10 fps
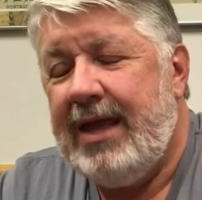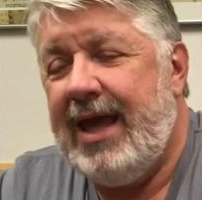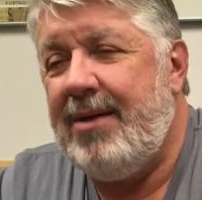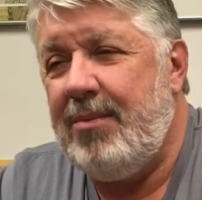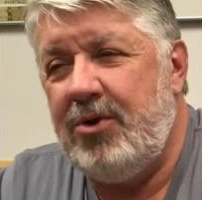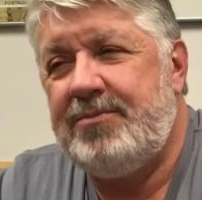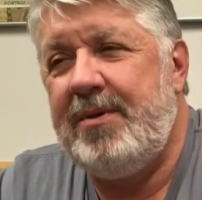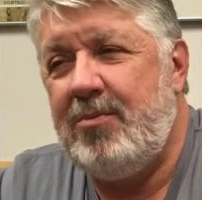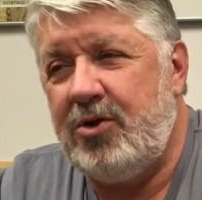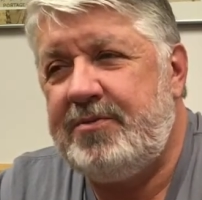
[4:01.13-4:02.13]

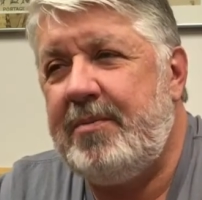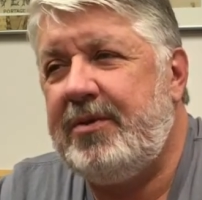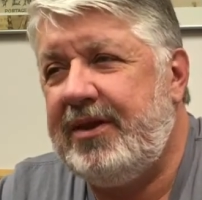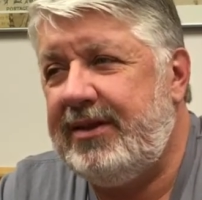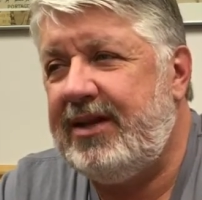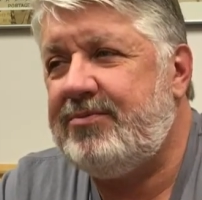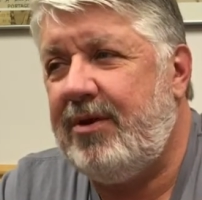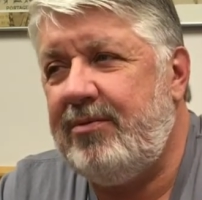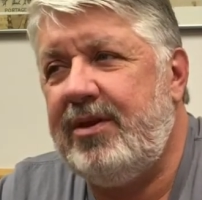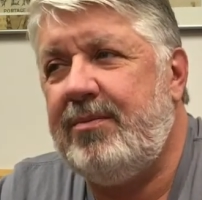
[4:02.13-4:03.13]
Most people think that's
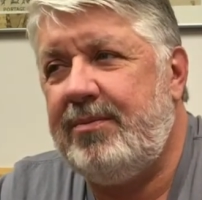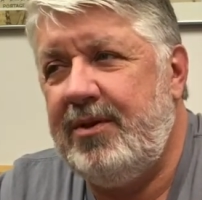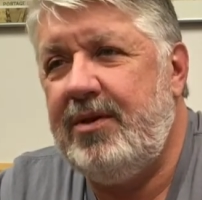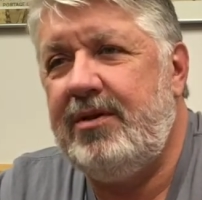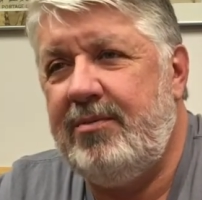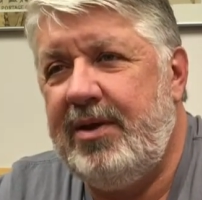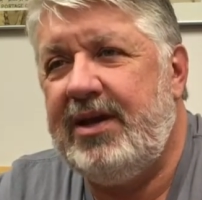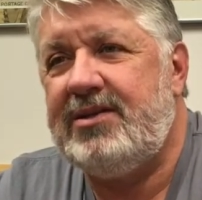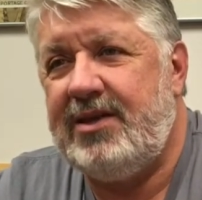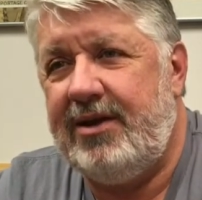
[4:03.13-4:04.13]
probably the
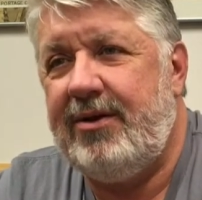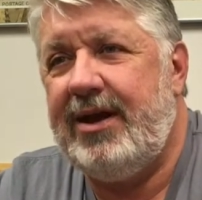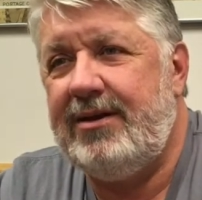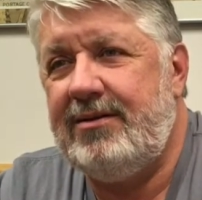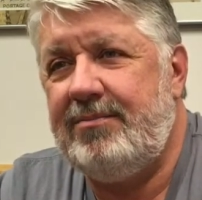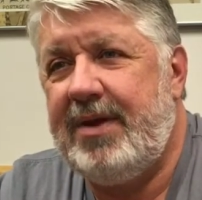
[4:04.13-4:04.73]
biggest thing, right?